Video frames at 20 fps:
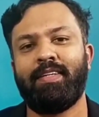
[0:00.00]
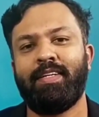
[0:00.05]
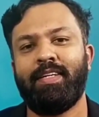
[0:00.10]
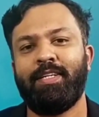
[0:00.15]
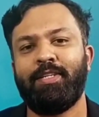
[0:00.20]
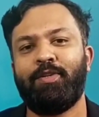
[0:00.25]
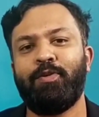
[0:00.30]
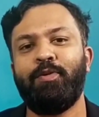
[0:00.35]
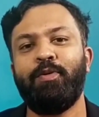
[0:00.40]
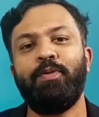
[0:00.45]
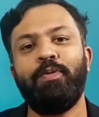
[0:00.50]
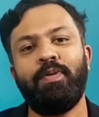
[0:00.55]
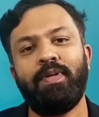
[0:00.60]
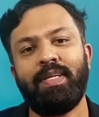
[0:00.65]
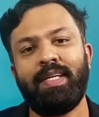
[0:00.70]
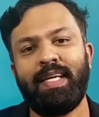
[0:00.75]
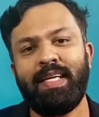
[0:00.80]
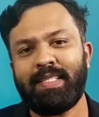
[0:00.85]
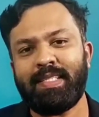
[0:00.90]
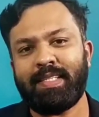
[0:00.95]
to
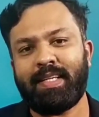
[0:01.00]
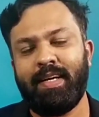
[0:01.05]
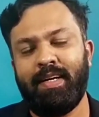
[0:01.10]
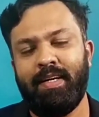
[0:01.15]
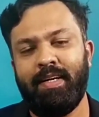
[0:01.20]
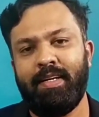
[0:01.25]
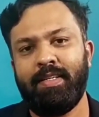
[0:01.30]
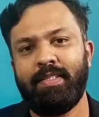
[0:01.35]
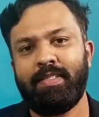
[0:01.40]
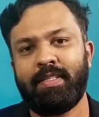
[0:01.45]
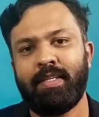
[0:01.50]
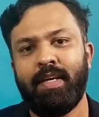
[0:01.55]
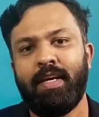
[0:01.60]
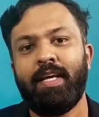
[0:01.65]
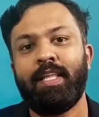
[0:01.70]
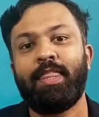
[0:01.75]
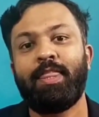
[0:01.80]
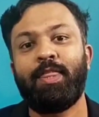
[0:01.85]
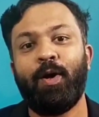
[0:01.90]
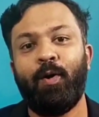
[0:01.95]
discuss
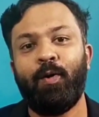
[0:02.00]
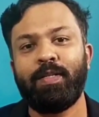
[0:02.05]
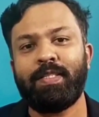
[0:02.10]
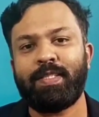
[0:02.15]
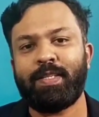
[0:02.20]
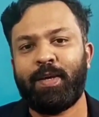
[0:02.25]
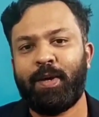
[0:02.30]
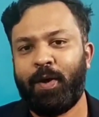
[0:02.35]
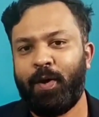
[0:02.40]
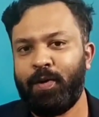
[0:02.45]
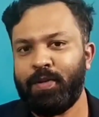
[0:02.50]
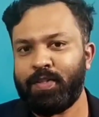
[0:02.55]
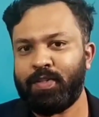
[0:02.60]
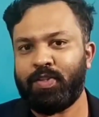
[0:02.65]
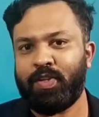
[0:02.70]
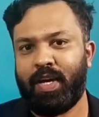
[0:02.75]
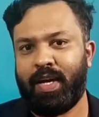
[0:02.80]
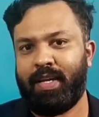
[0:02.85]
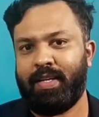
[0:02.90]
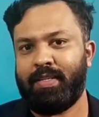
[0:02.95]
those
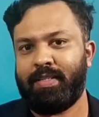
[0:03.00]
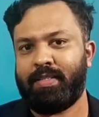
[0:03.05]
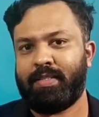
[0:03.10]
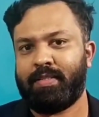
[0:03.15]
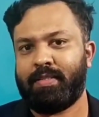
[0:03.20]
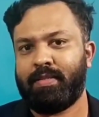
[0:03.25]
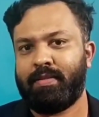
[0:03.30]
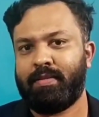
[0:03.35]
questions,